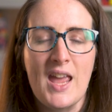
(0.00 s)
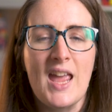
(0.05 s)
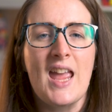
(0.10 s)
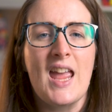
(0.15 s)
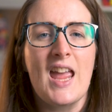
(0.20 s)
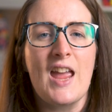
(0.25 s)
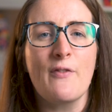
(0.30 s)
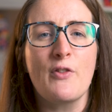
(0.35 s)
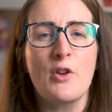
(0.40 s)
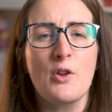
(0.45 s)

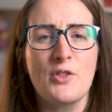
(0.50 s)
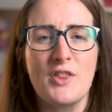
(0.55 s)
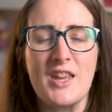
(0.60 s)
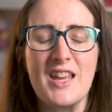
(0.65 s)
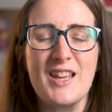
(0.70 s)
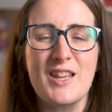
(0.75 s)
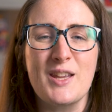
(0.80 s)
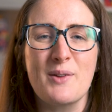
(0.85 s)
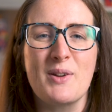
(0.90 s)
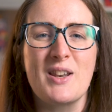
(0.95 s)
If you
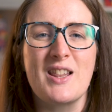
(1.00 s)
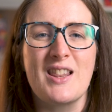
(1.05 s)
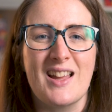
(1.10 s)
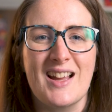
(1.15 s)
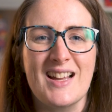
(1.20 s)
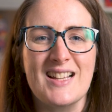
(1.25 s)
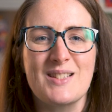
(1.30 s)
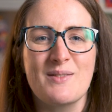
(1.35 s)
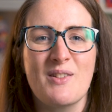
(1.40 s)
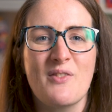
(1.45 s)
think you would
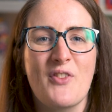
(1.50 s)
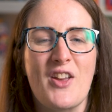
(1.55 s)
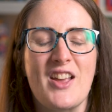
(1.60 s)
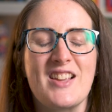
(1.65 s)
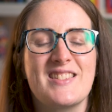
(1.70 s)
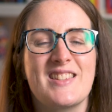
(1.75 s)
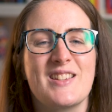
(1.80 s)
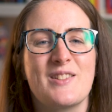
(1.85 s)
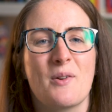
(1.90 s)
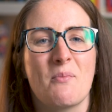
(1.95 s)
like to
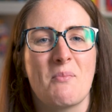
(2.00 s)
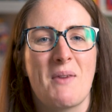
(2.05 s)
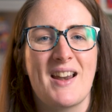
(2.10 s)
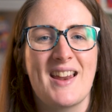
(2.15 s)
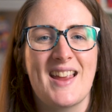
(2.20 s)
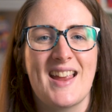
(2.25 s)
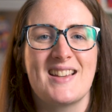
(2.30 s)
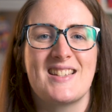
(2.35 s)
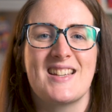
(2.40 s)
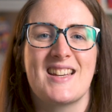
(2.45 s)
invest in your
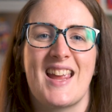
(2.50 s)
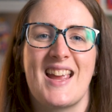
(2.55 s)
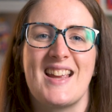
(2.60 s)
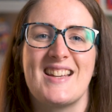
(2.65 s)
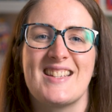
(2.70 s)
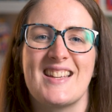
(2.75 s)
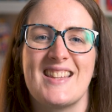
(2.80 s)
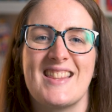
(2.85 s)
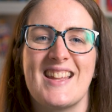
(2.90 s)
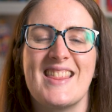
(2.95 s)
money
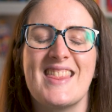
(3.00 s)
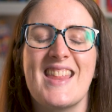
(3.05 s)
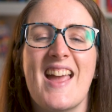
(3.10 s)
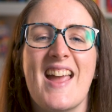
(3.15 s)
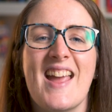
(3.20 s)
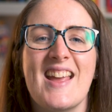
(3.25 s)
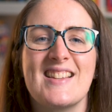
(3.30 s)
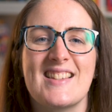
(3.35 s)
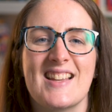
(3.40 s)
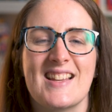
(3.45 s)
education, then
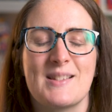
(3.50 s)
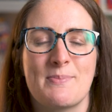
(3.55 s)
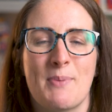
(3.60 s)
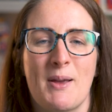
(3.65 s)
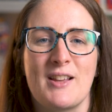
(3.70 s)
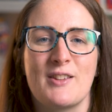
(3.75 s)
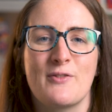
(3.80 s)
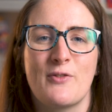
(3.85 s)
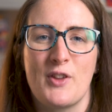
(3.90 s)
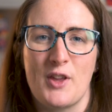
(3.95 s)
there is a
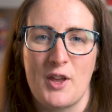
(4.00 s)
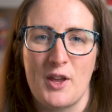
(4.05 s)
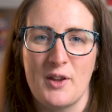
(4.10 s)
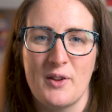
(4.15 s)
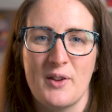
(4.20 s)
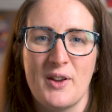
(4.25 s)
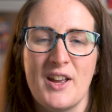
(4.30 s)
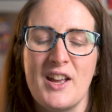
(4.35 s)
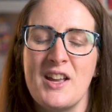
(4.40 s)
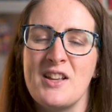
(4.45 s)
space for you.